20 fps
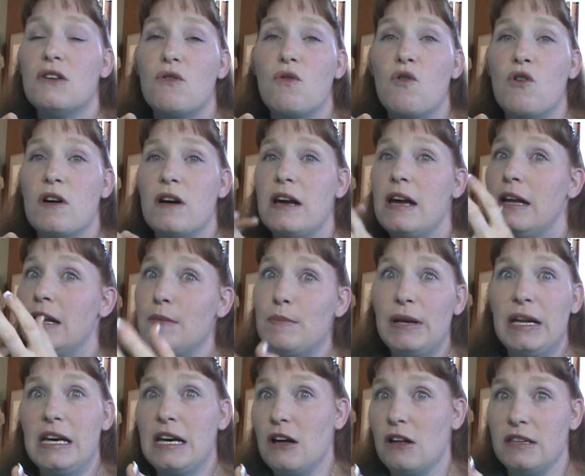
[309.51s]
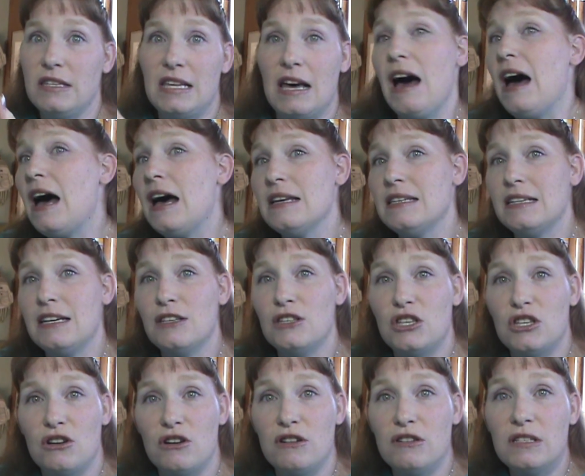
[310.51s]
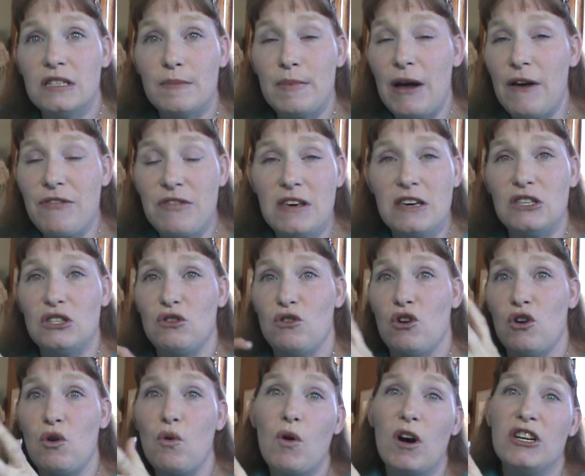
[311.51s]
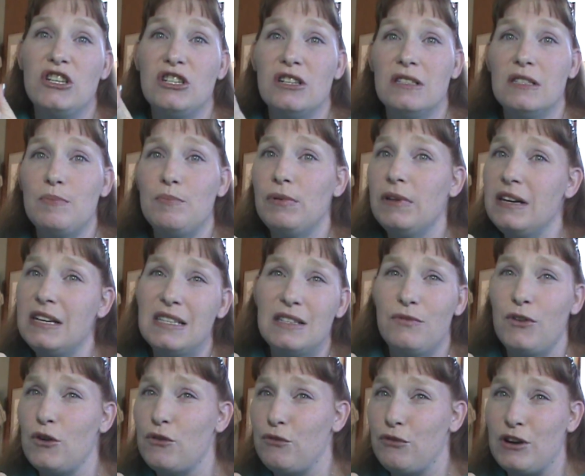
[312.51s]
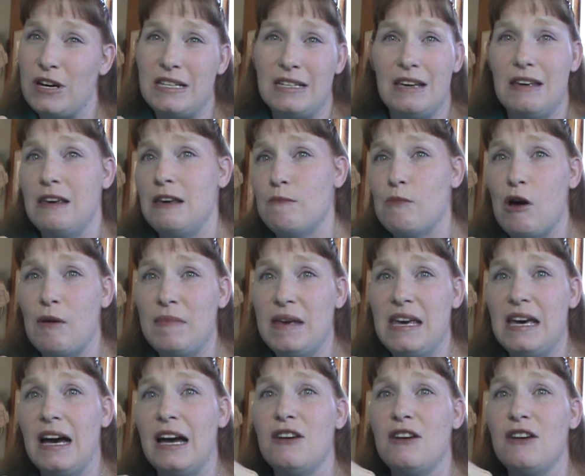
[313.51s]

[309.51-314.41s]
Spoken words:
or anybody else that has concerns about this or questions, please feel free to email me.